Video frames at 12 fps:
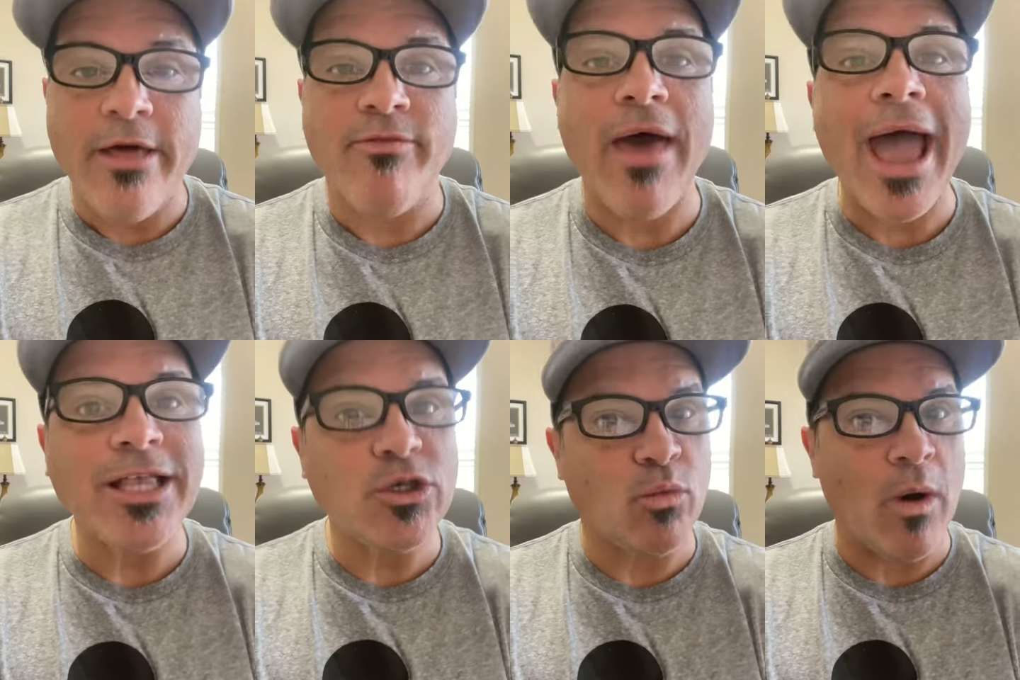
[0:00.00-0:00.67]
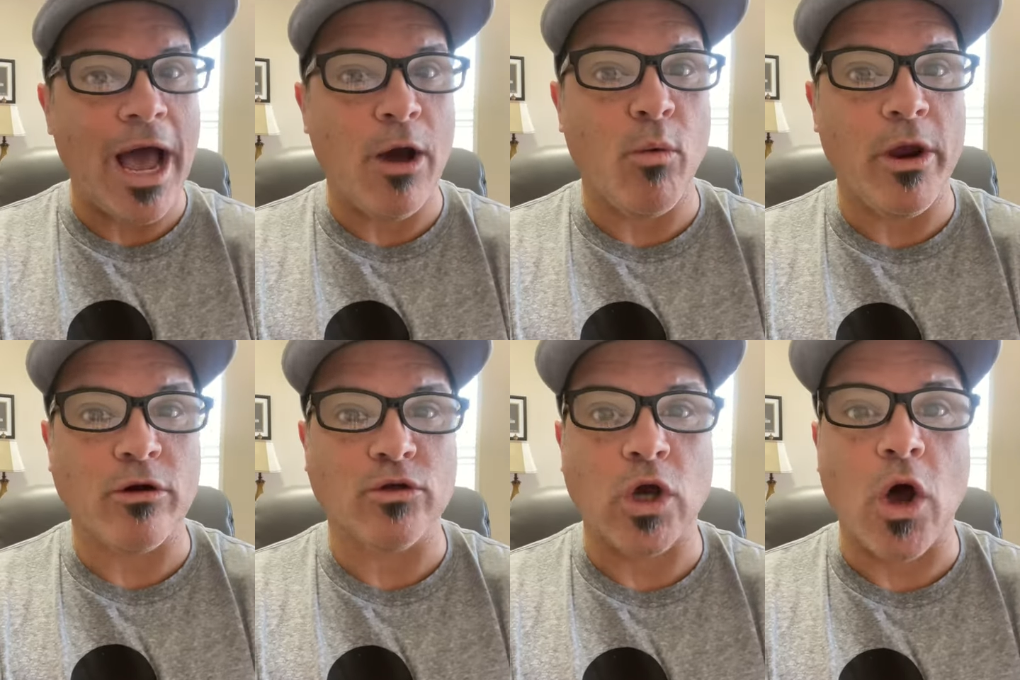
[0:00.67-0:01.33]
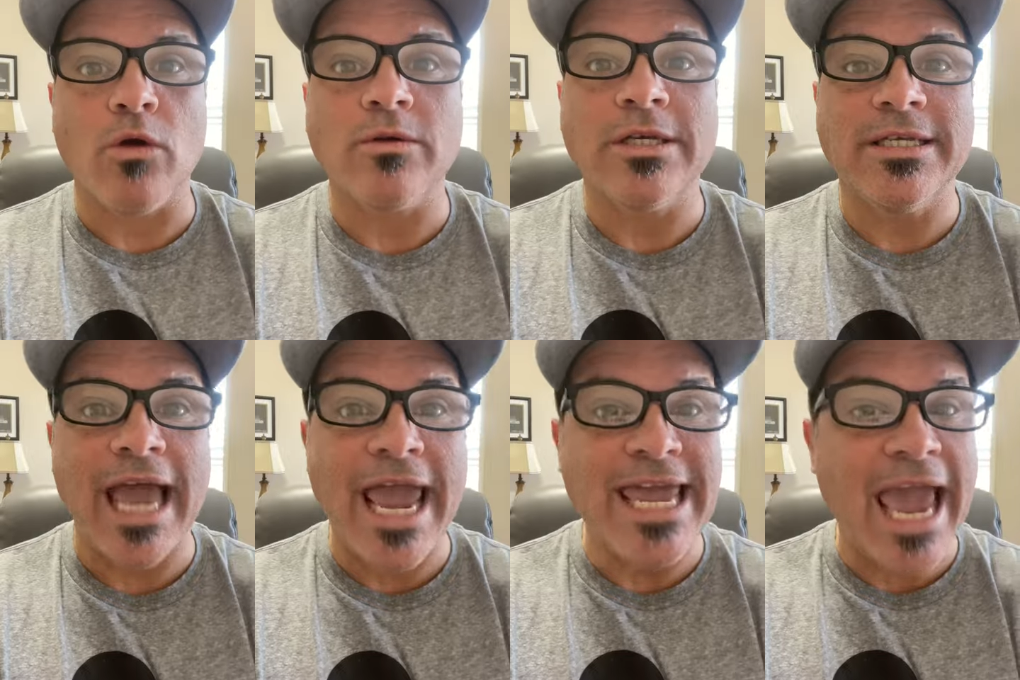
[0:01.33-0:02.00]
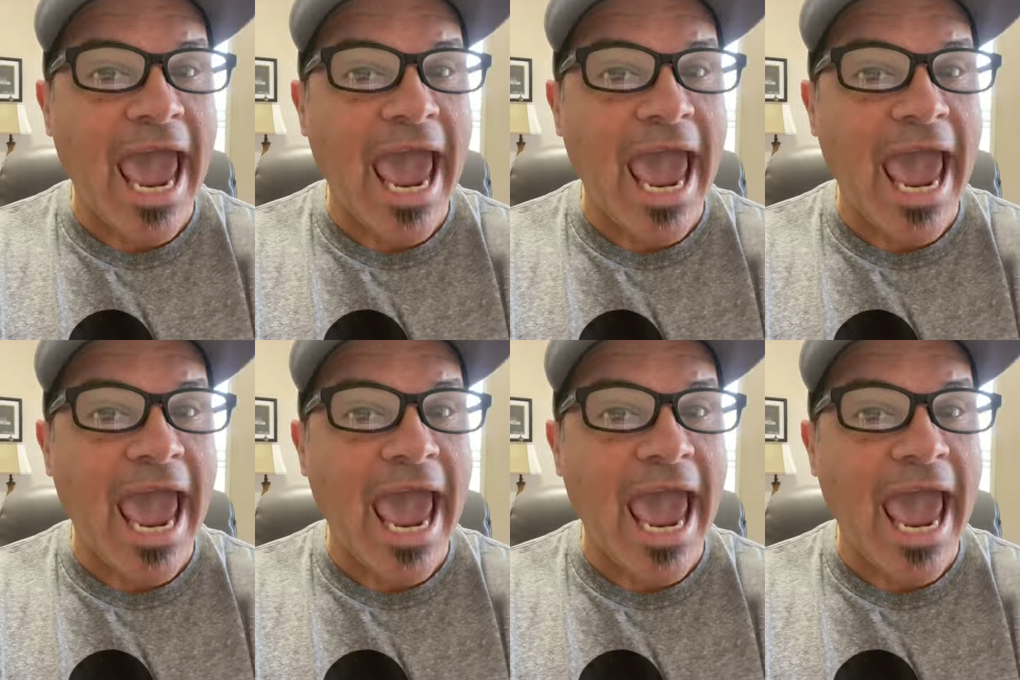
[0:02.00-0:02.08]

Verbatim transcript: That's why we're taught to take